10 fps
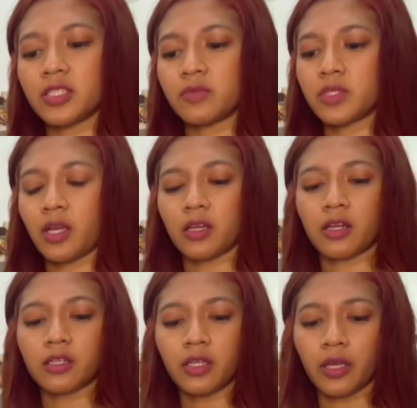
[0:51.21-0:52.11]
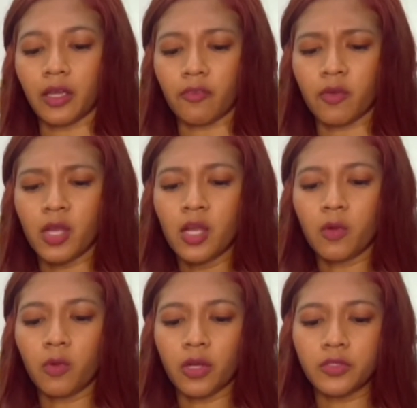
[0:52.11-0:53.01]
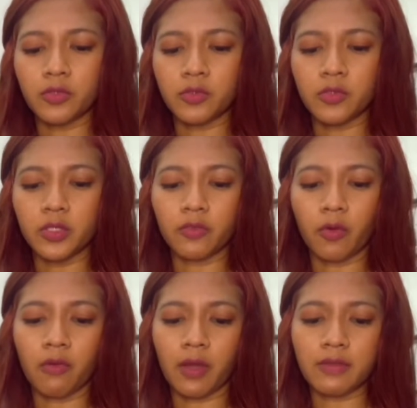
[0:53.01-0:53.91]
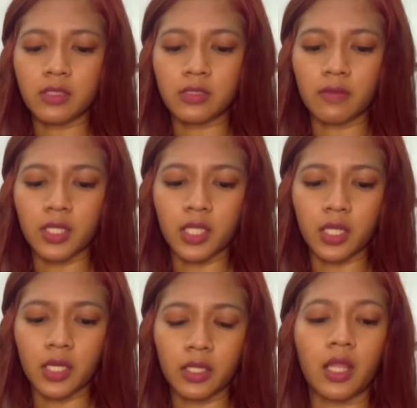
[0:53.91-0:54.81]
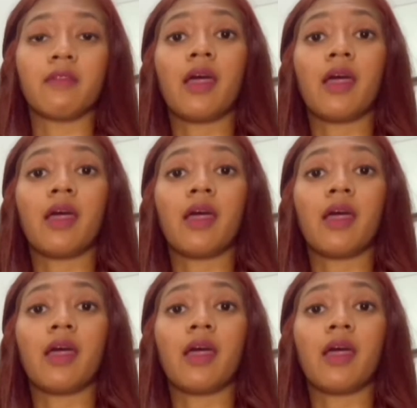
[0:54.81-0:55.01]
Macam sekarang ni I have 1, 2, 3,